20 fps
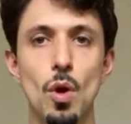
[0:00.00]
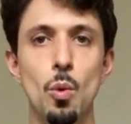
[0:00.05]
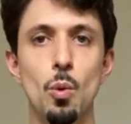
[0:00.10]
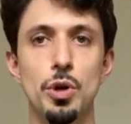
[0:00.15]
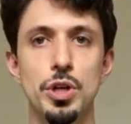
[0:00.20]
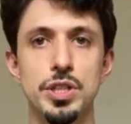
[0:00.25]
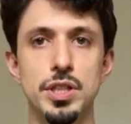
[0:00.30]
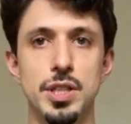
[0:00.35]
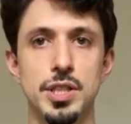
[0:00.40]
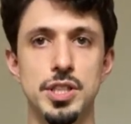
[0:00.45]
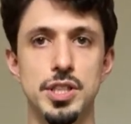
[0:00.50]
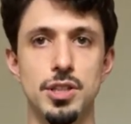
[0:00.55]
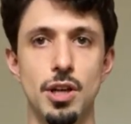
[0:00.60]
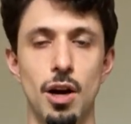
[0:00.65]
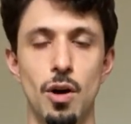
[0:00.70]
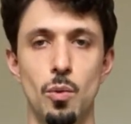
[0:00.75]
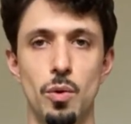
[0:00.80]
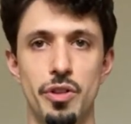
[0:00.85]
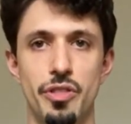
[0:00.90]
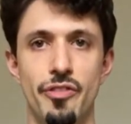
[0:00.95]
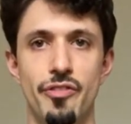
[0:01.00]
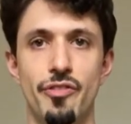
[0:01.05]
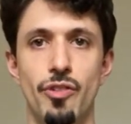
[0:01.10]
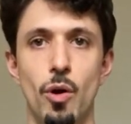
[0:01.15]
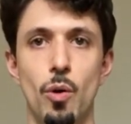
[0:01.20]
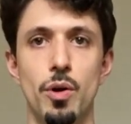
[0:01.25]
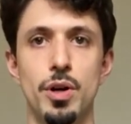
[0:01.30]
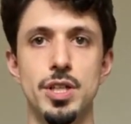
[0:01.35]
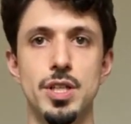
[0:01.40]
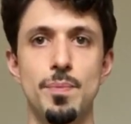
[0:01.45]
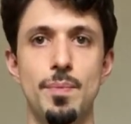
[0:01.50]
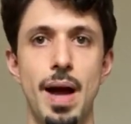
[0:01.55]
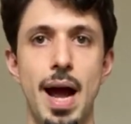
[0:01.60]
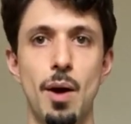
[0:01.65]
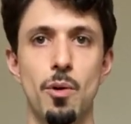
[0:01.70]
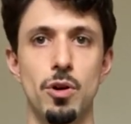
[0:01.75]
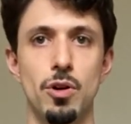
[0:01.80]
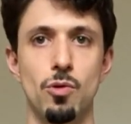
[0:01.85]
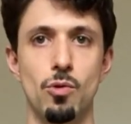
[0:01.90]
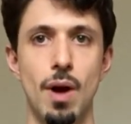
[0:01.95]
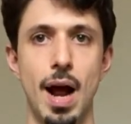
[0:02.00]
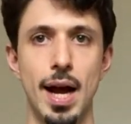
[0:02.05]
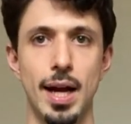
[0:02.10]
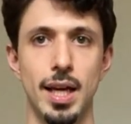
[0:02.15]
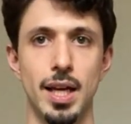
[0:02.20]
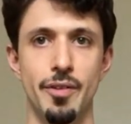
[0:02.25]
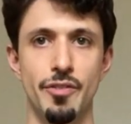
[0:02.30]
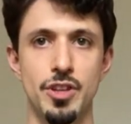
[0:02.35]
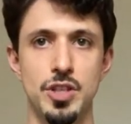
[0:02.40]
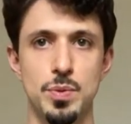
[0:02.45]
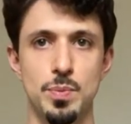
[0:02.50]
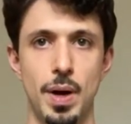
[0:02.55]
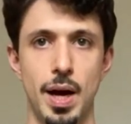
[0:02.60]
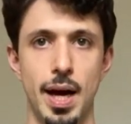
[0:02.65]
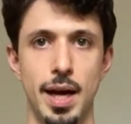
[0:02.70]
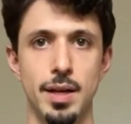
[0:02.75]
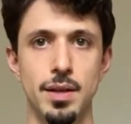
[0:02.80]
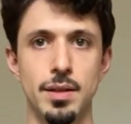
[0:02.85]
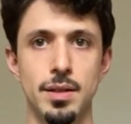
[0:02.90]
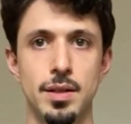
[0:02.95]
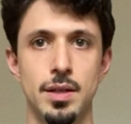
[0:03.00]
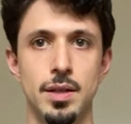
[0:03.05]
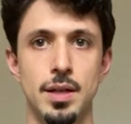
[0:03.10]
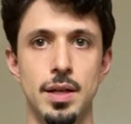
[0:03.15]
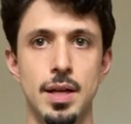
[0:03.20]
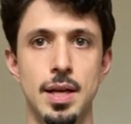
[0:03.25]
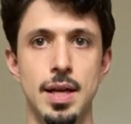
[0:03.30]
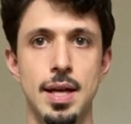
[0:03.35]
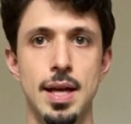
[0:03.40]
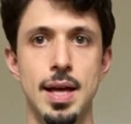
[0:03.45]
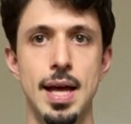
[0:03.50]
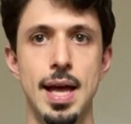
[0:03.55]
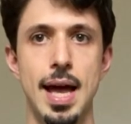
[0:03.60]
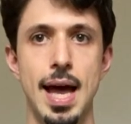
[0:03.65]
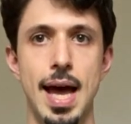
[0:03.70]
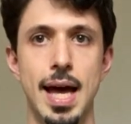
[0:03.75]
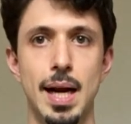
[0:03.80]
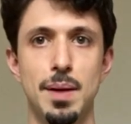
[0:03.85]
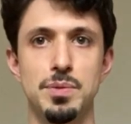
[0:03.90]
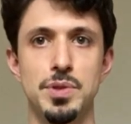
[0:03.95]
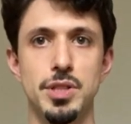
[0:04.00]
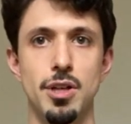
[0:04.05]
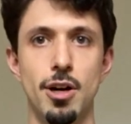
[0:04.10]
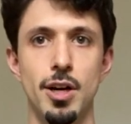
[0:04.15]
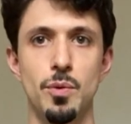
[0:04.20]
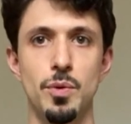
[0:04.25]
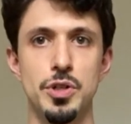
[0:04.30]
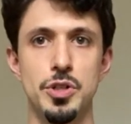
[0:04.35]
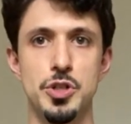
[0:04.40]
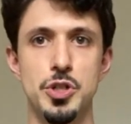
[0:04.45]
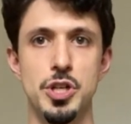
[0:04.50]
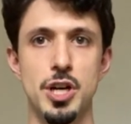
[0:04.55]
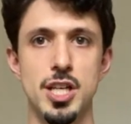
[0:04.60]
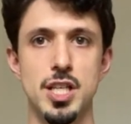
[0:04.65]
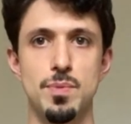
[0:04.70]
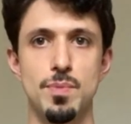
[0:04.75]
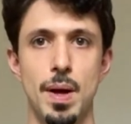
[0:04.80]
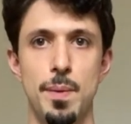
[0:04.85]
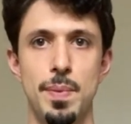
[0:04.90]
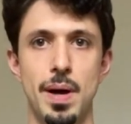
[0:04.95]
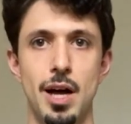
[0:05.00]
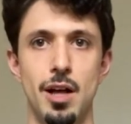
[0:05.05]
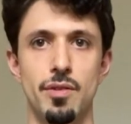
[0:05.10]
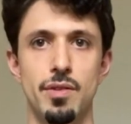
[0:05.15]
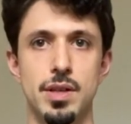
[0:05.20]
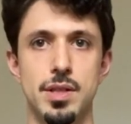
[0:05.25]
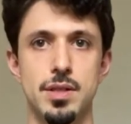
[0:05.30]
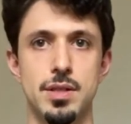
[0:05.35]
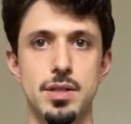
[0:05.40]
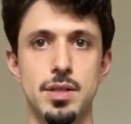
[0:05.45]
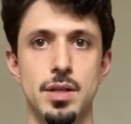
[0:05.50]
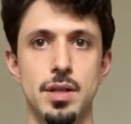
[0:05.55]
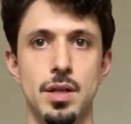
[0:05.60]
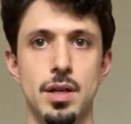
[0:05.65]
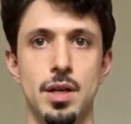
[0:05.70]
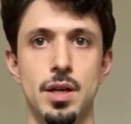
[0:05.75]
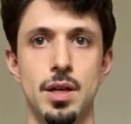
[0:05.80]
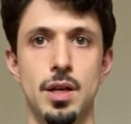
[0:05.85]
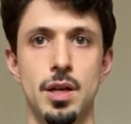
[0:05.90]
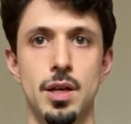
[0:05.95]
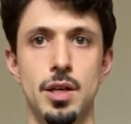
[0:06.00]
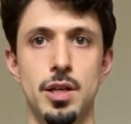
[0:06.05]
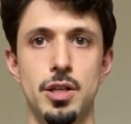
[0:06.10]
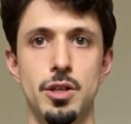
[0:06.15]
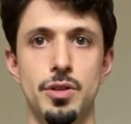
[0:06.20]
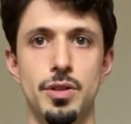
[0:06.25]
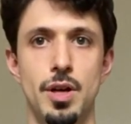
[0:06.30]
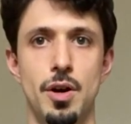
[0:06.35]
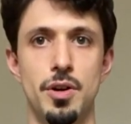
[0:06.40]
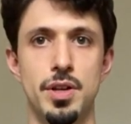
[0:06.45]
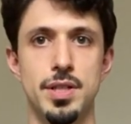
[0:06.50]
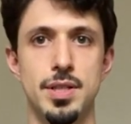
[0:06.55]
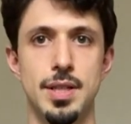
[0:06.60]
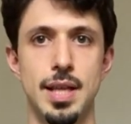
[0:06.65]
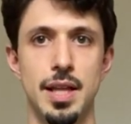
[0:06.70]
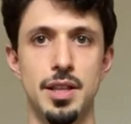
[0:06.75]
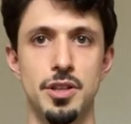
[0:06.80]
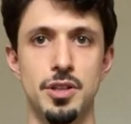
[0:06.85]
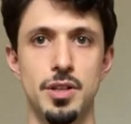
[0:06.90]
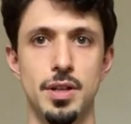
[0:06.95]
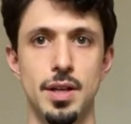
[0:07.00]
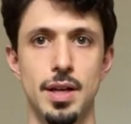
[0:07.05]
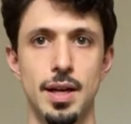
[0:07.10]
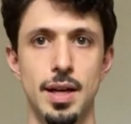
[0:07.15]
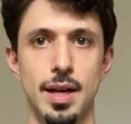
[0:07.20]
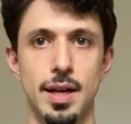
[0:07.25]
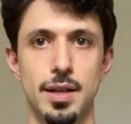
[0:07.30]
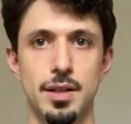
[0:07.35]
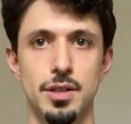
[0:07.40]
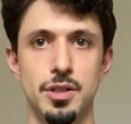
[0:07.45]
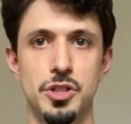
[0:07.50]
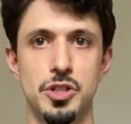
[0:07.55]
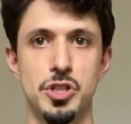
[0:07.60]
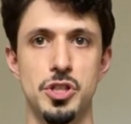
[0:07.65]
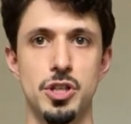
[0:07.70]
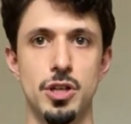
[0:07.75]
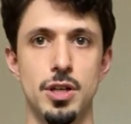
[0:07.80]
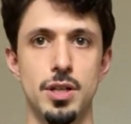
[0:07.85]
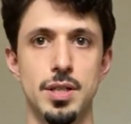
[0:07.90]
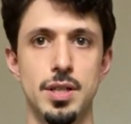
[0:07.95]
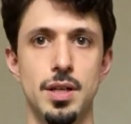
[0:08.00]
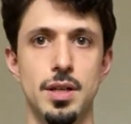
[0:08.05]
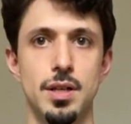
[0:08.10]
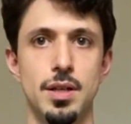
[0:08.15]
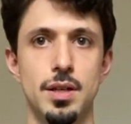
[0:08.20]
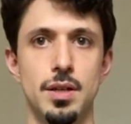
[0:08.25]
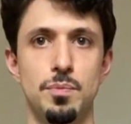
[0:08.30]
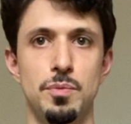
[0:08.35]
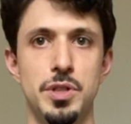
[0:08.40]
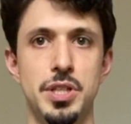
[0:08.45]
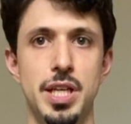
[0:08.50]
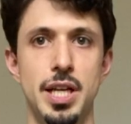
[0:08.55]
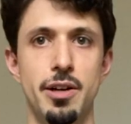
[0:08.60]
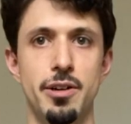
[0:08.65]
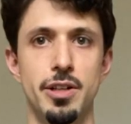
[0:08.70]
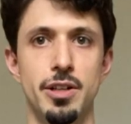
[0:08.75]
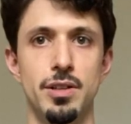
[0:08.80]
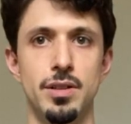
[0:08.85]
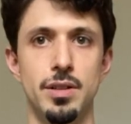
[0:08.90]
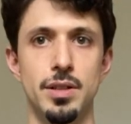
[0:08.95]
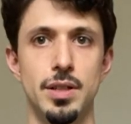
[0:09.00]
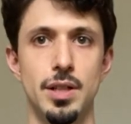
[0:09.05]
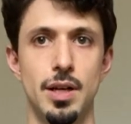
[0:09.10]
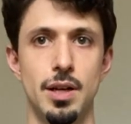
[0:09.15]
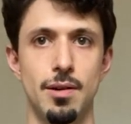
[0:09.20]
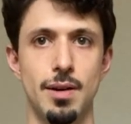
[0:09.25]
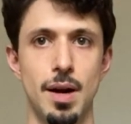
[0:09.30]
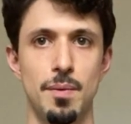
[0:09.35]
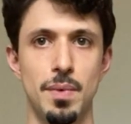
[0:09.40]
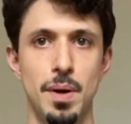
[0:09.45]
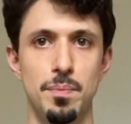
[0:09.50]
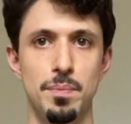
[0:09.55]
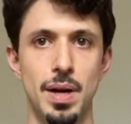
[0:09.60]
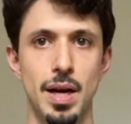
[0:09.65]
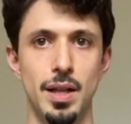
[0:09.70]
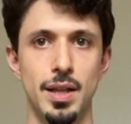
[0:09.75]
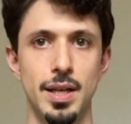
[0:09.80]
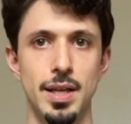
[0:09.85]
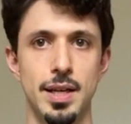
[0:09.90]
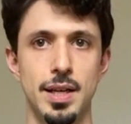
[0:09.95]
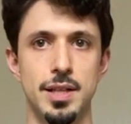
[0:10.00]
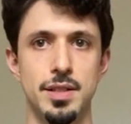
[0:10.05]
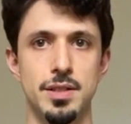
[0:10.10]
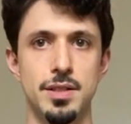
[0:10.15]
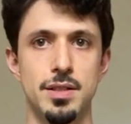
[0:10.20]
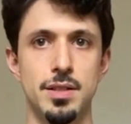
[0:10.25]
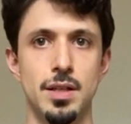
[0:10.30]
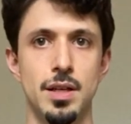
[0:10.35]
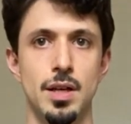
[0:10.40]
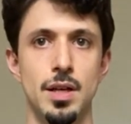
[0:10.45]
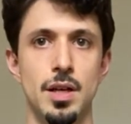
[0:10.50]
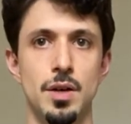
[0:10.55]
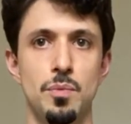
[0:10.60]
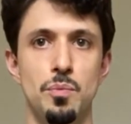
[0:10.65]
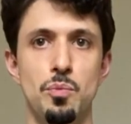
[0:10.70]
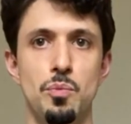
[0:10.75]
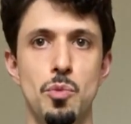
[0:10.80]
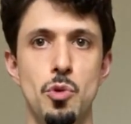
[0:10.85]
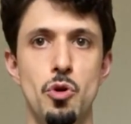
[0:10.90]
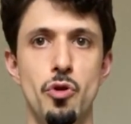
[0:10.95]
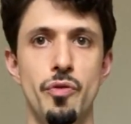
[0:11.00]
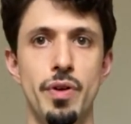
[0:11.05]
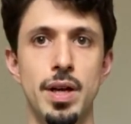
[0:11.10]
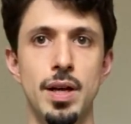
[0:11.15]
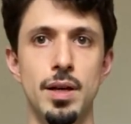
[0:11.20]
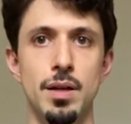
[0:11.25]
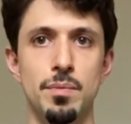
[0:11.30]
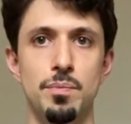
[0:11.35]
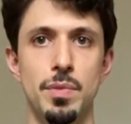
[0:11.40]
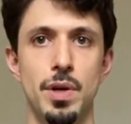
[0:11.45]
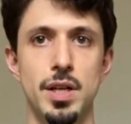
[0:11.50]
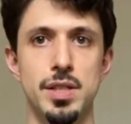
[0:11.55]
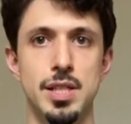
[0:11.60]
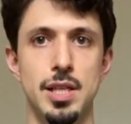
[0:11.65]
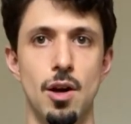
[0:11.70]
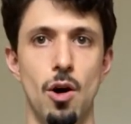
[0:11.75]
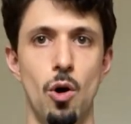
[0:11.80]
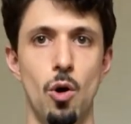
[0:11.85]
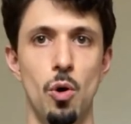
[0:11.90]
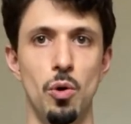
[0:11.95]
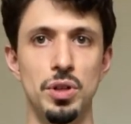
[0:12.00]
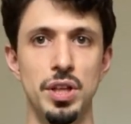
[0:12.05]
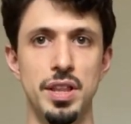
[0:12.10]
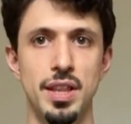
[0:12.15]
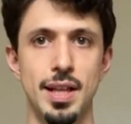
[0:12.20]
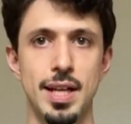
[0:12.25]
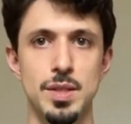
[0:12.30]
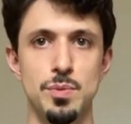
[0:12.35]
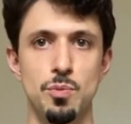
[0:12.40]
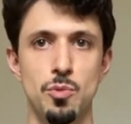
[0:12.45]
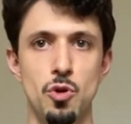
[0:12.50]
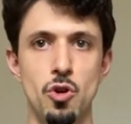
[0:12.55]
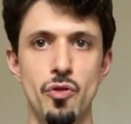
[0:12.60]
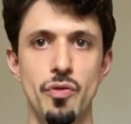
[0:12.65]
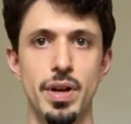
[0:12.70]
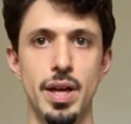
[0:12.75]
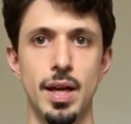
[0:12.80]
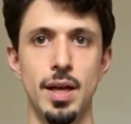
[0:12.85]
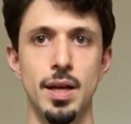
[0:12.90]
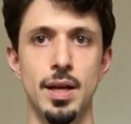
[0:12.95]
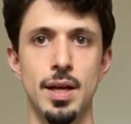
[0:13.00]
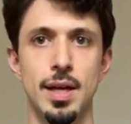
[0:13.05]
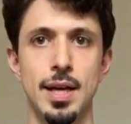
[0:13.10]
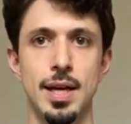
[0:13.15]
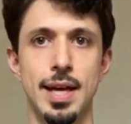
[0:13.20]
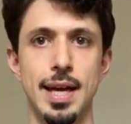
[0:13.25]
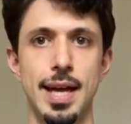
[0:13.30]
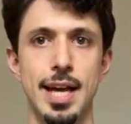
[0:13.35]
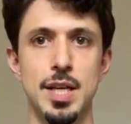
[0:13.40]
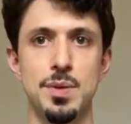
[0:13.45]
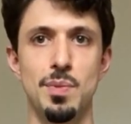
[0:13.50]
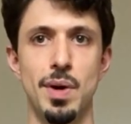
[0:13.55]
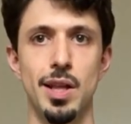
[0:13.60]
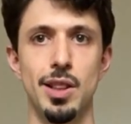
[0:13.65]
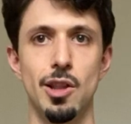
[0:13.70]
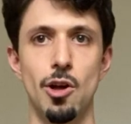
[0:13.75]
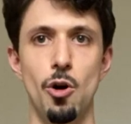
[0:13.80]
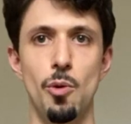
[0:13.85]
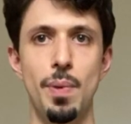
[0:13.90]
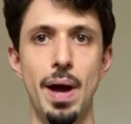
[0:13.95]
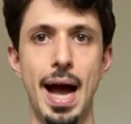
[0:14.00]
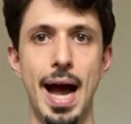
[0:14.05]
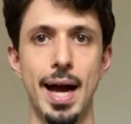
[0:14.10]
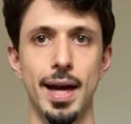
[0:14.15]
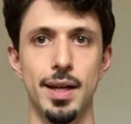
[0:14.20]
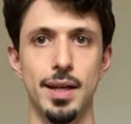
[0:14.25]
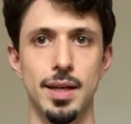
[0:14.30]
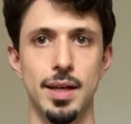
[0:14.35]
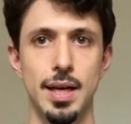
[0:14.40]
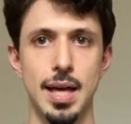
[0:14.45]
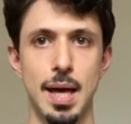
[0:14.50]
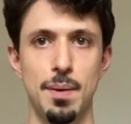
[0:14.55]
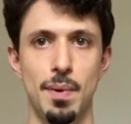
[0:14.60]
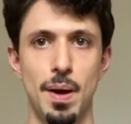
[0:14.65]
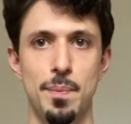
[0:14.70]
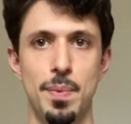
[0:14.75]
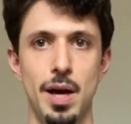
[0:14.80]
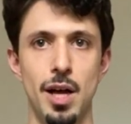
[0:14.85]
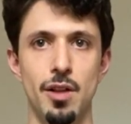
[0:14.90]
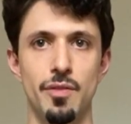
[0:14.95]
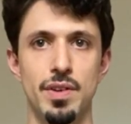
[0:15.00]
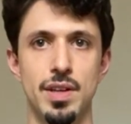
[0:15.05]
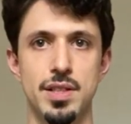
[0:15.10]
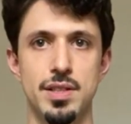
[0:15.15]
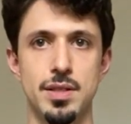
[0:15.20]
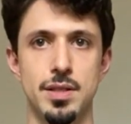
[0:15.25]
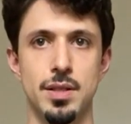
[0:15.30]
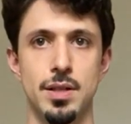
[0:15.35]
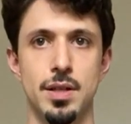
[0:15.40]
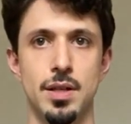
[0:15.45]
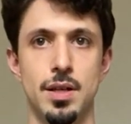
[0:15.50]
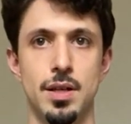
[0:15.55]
we're just going to start with forward to backward rocking of the spine, and I'm starting with just my pelvis. You'll notice that the shirt material around my belly is moving because the only thing that's moving is my low back and my pelvis.